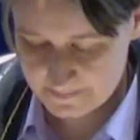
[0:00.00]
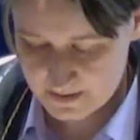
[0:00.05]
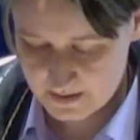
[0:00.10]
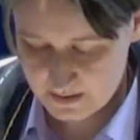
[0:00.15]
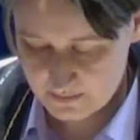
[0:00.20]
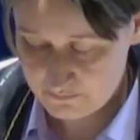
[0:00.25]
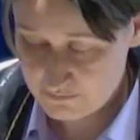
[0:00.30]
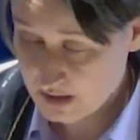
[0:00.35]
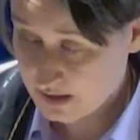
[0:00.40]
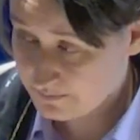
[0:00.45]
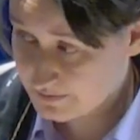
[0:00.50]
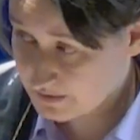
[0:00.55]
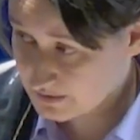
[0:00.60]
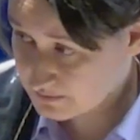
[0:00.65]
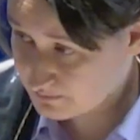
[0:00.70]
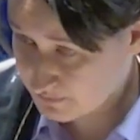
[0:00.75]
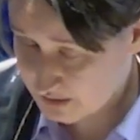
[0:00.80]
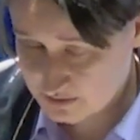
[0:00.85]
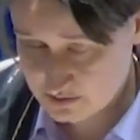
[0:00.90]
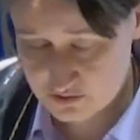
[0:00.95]
Maybe
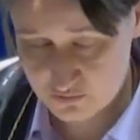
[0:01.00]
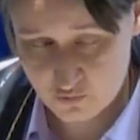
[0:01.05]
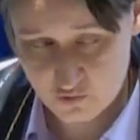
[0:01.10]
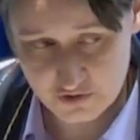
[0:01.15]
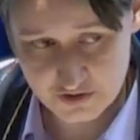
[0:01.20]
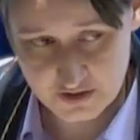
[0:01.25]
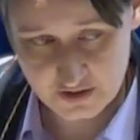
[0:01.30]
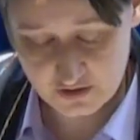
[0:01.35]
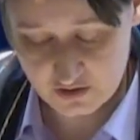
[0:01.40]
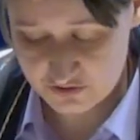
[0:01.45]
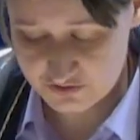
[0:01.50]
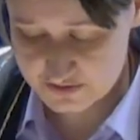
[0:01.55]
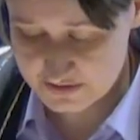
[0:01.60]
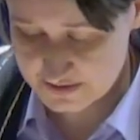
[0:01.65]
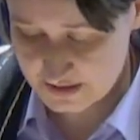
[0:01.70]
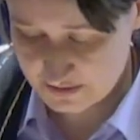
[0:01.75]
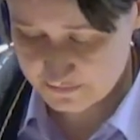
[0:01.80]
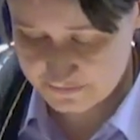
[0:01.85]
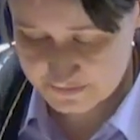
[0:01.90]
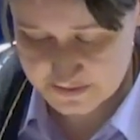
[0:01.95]
it means working on
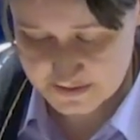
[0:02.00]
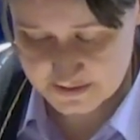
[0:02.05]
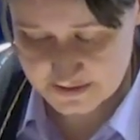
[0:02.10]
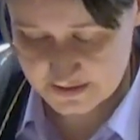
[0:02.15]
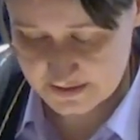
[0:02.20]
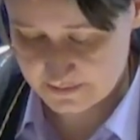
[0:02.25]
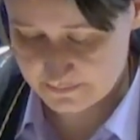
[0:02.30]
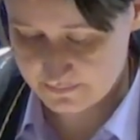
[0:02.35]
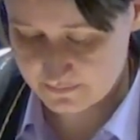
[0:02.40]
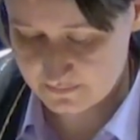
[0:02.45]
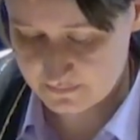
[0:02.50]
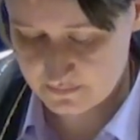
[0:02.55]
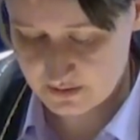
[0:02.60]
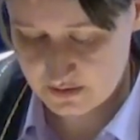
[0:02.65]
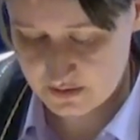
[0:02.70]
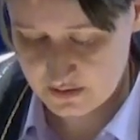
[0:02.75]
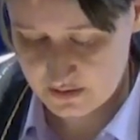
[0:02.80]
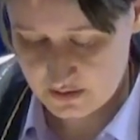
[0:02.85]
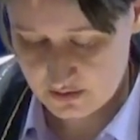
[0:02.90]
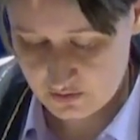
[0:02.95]

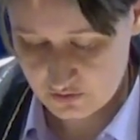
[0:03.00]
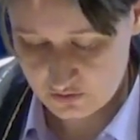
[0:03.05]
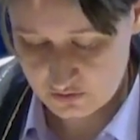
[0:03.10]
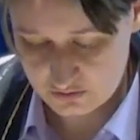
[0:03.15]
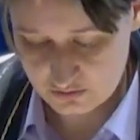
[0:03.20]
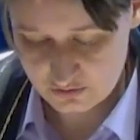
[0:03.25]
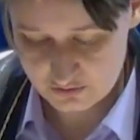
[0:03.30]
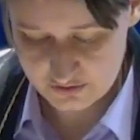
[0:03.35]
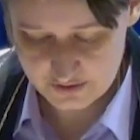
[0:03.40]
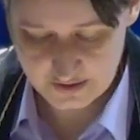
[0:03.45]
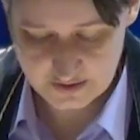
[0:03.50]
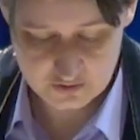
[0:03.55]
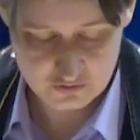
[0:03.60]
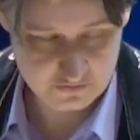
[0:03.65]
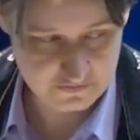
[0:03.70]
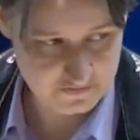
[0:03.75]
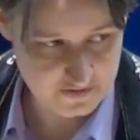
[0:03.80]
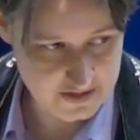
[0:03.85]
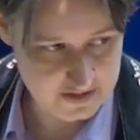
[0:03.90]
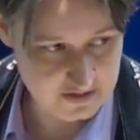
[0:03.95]
self-esteem or learning to find